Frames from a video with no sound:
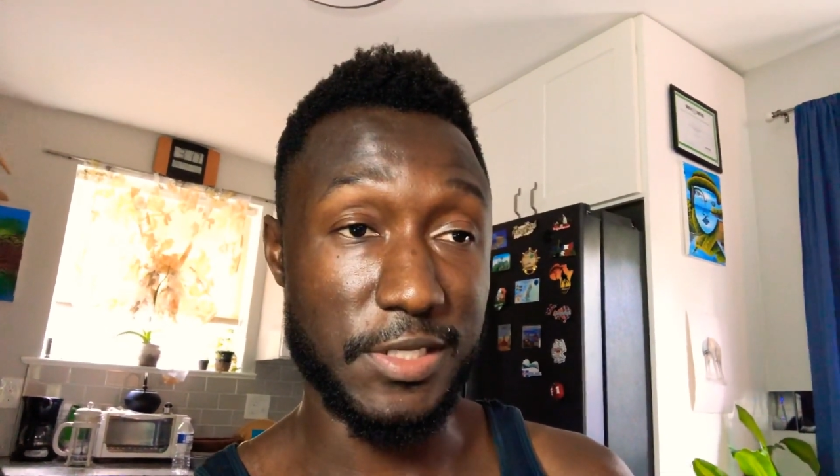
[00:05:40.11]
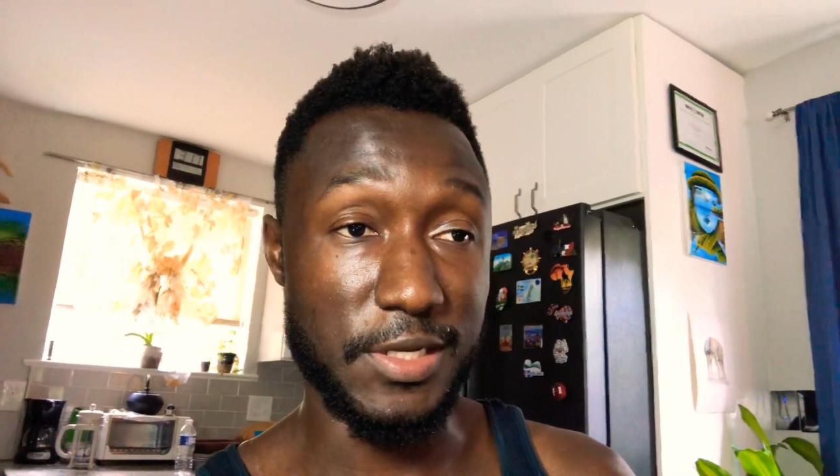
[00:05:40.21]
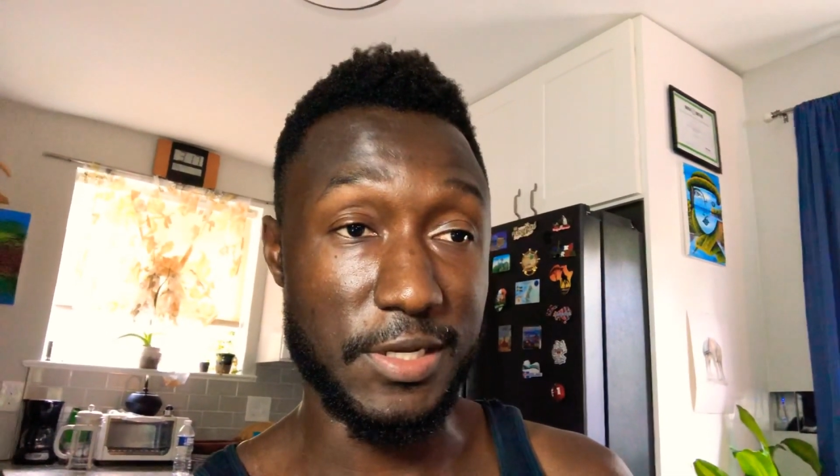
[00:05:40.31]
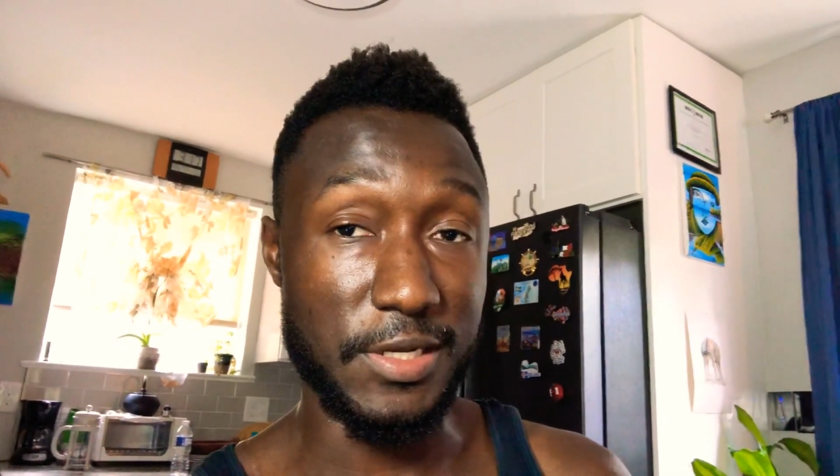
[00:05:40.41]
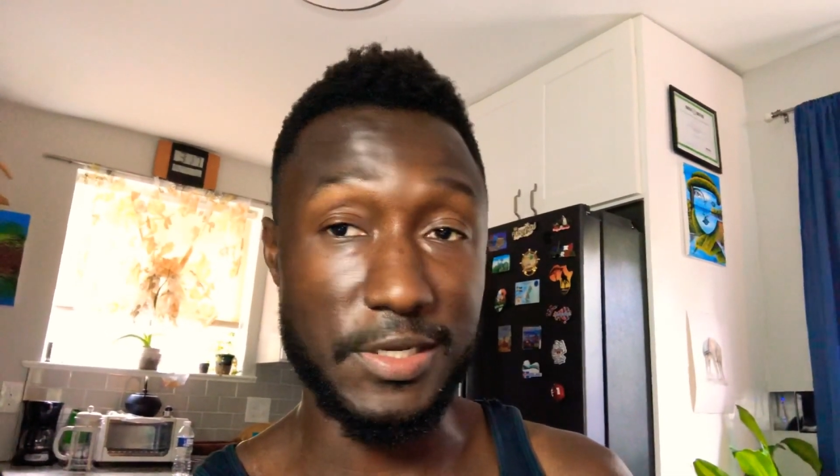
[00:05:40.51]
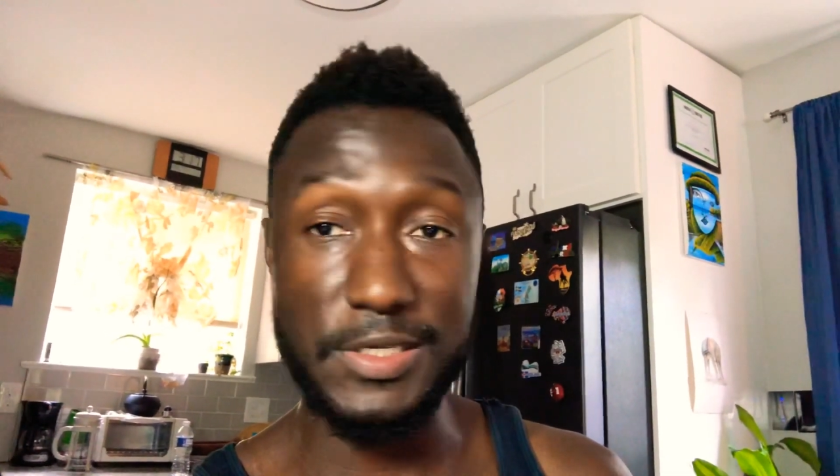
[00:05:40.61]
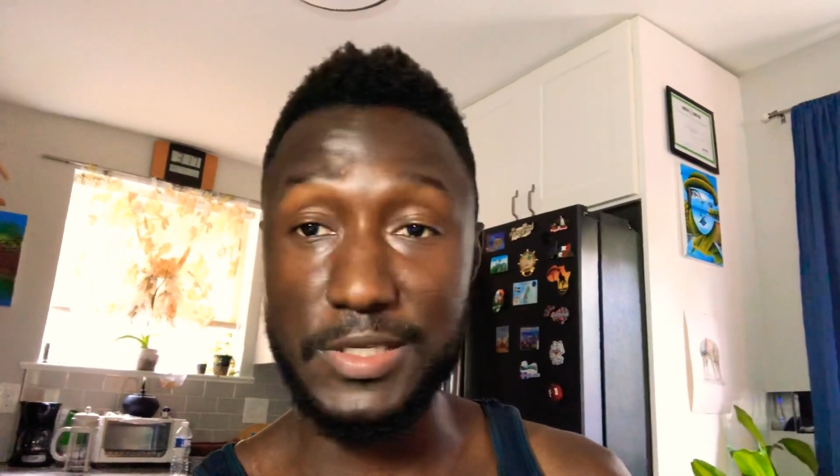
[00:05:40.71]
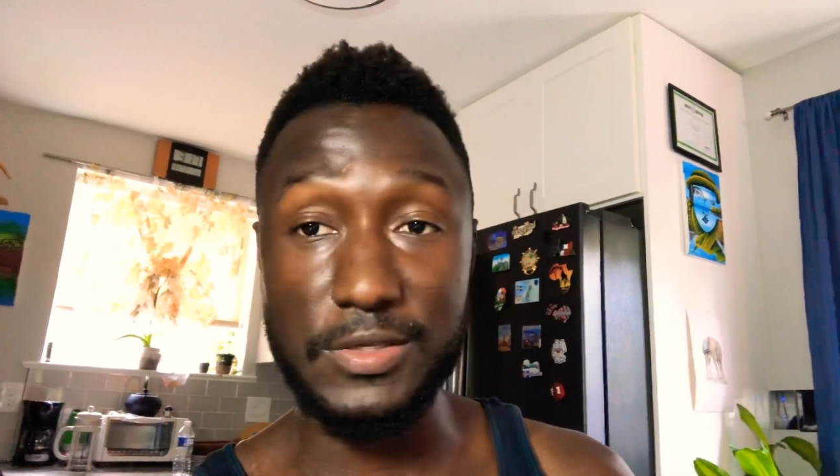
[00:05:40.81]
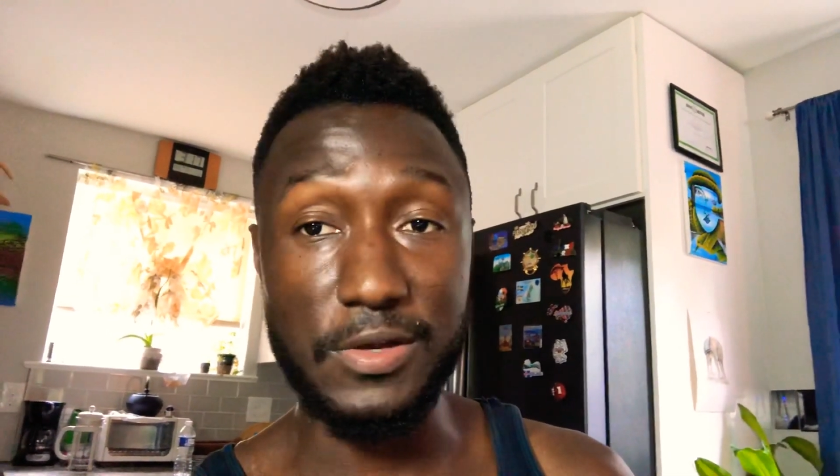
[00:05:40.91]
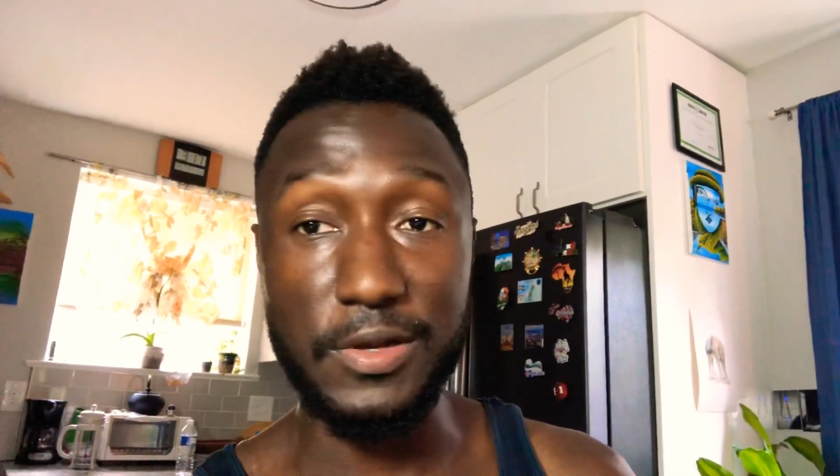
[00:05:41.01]
Uh, this
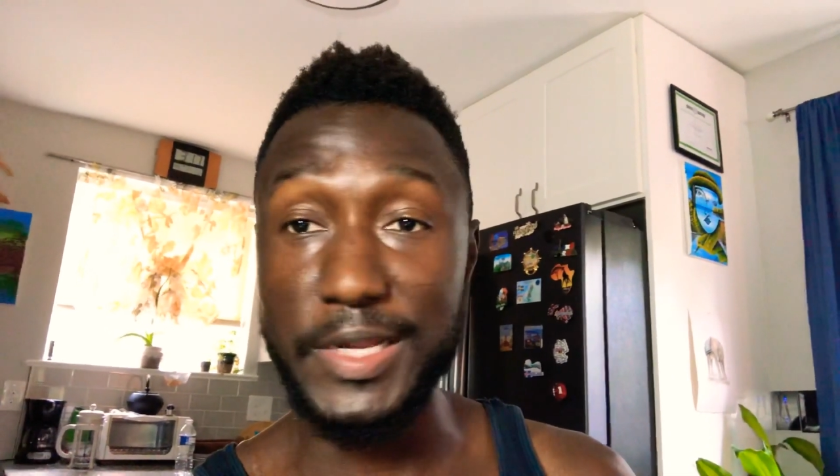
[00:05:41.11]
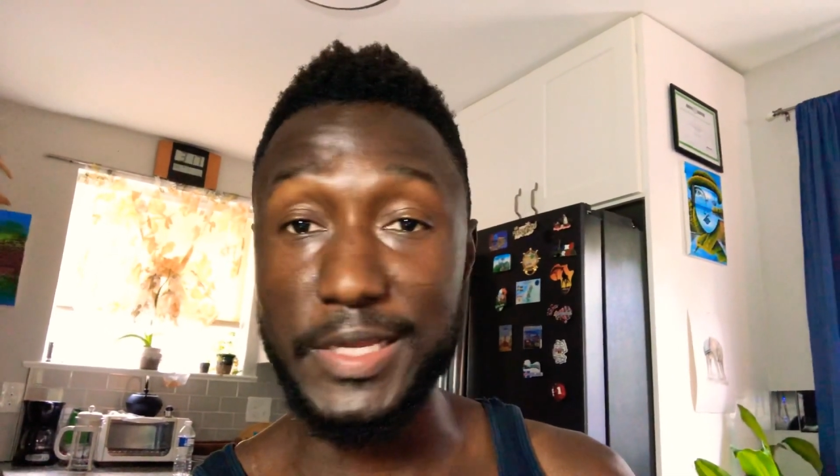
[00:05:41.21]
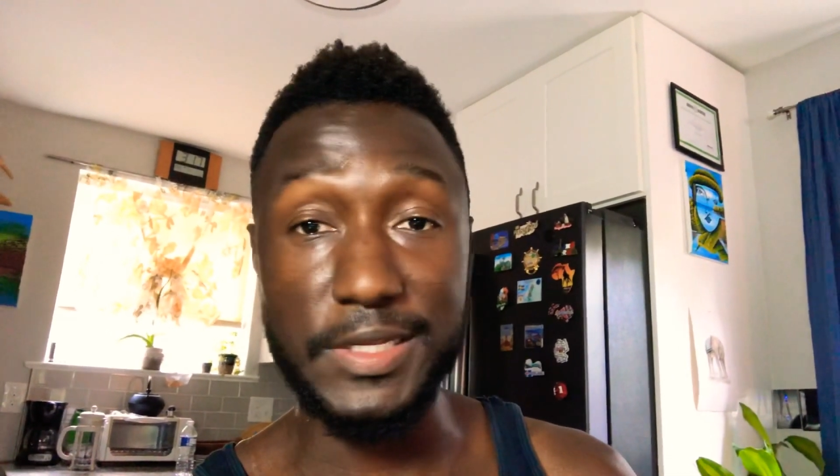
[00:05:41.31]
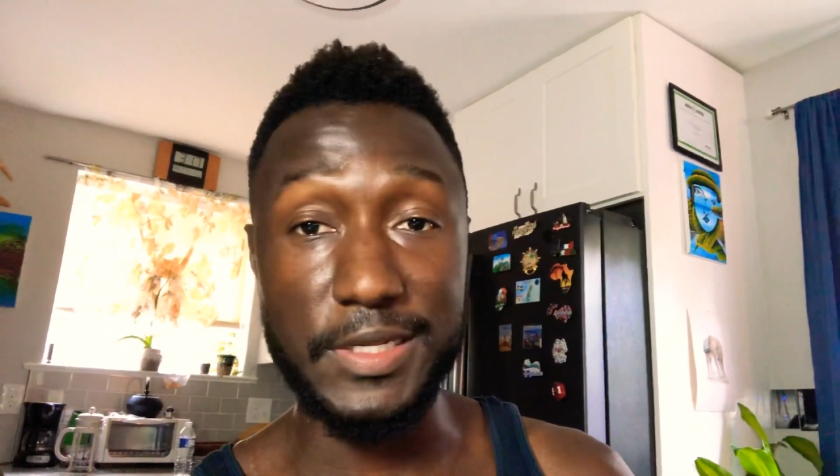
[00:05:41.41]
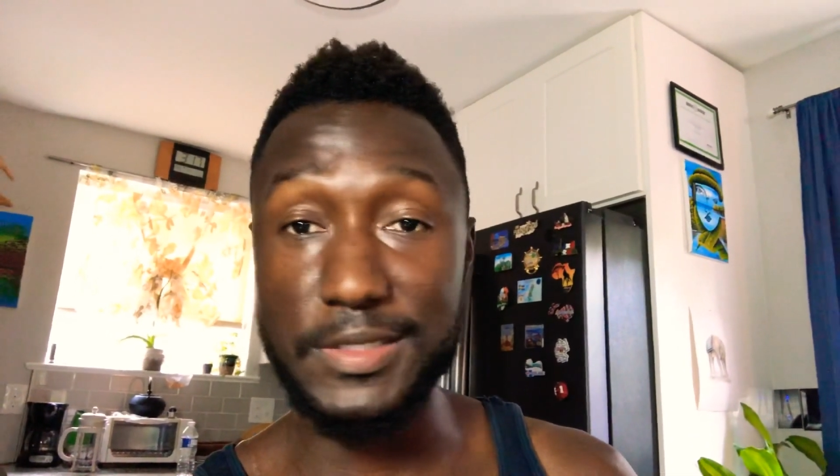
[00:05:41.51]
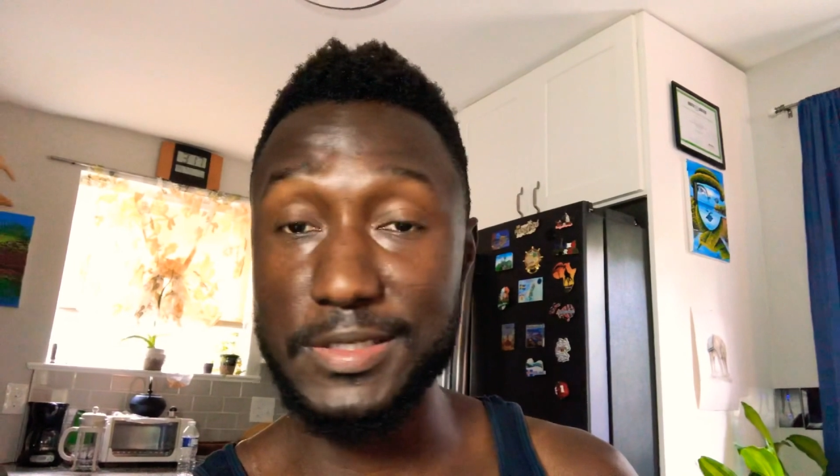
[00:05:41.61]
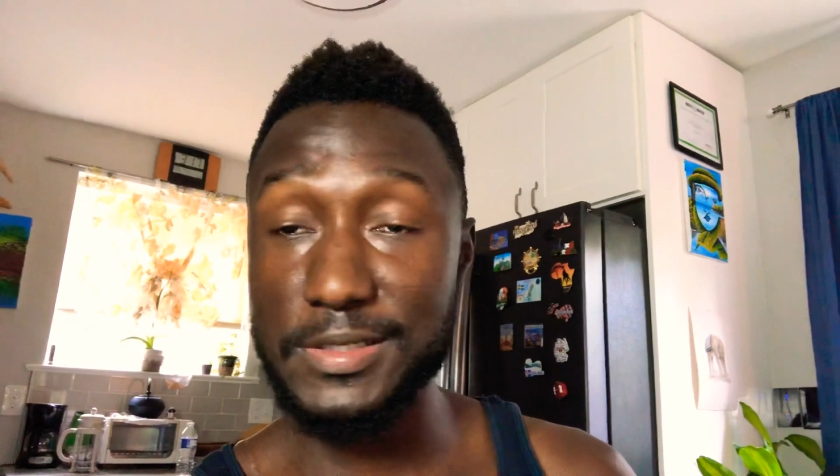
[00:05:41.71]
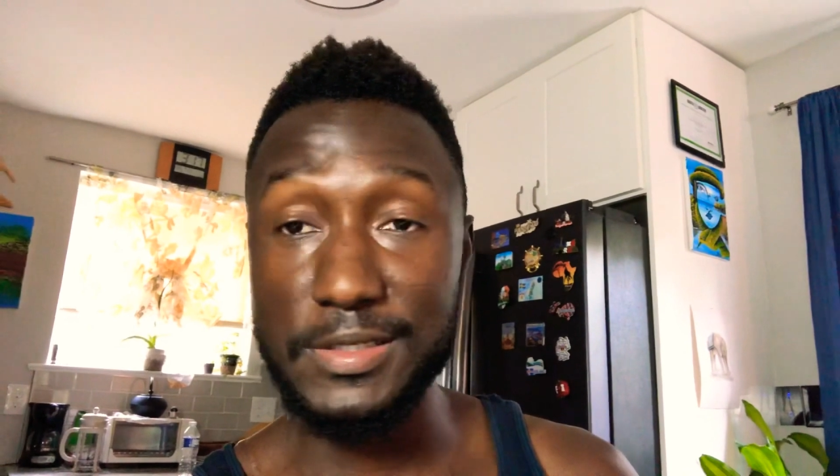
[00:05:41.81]
is unedited.